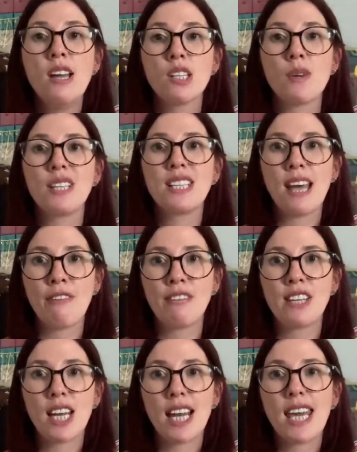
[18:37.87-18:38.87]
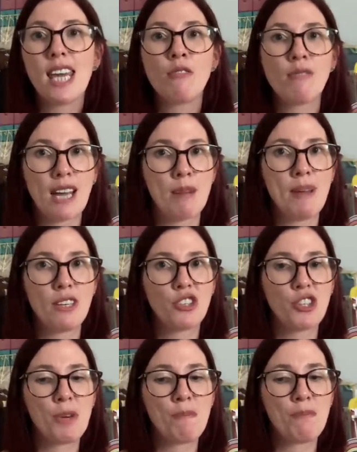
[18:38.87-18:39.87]
So I definitely recommend
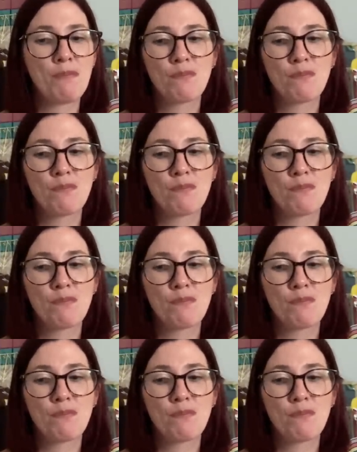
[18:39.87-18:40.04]
them.